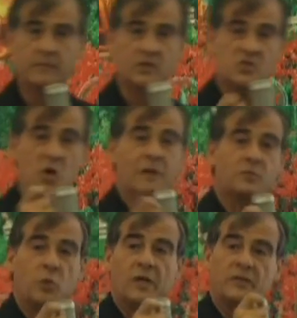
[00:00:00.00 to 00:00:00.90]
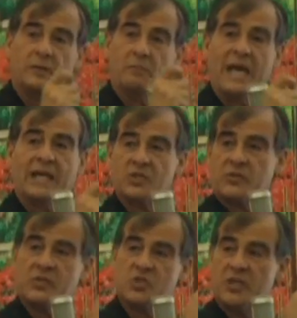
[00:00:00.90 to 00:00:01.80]
software that managed
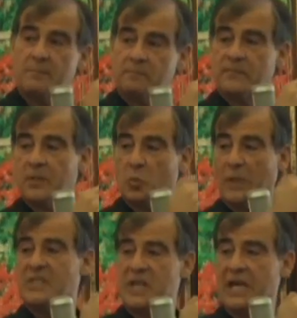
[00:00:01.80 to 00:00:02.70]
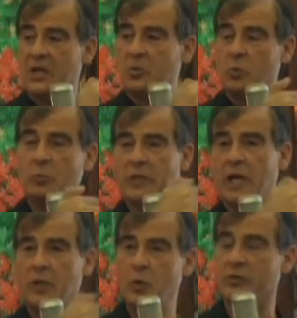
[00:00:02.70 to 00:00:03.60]
this ship went down when we got over